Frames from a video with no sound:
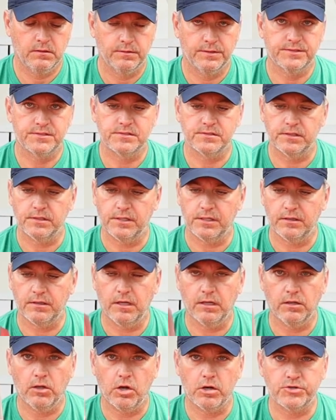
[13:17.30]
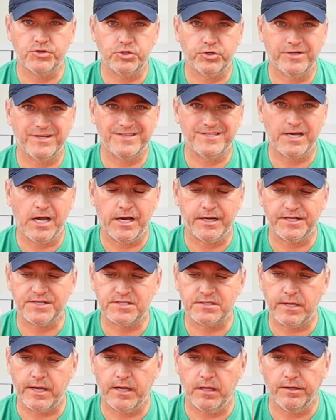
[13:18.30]
This is a larger katana
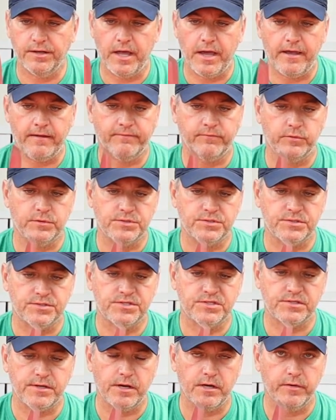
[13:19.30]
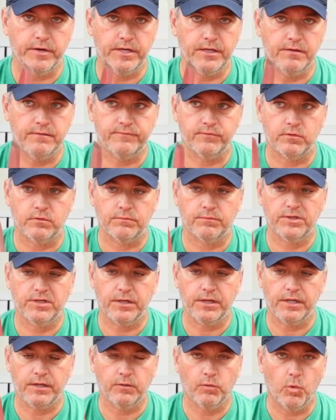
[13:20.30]
style knife, which is serrated for
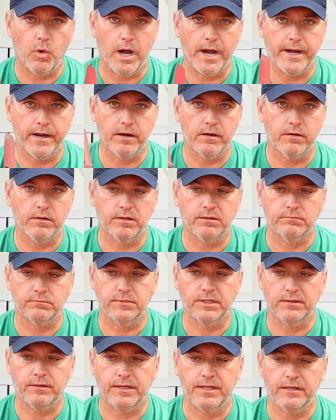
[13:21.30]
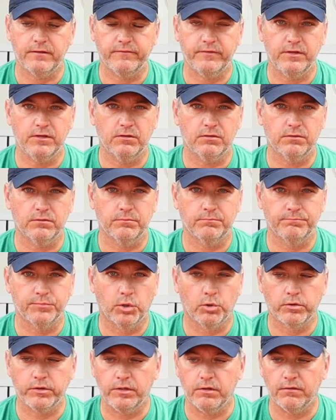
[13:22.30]
cutting wire and heavier,
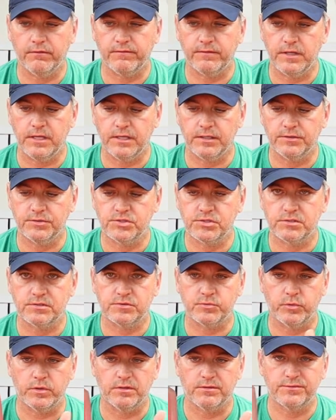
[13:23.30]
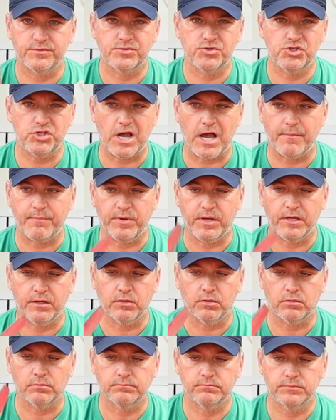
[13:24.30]
bulkier things, as well as chopping
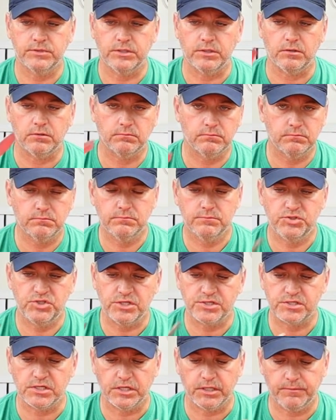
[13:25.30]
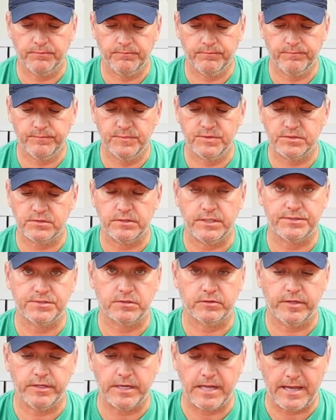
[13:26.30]
or chiseling. So that's a
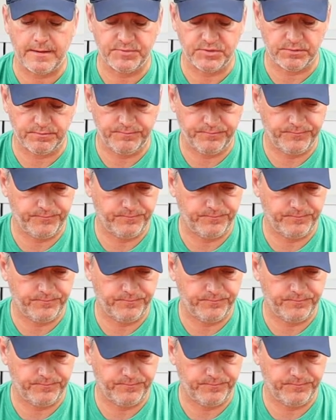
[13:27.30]
great option.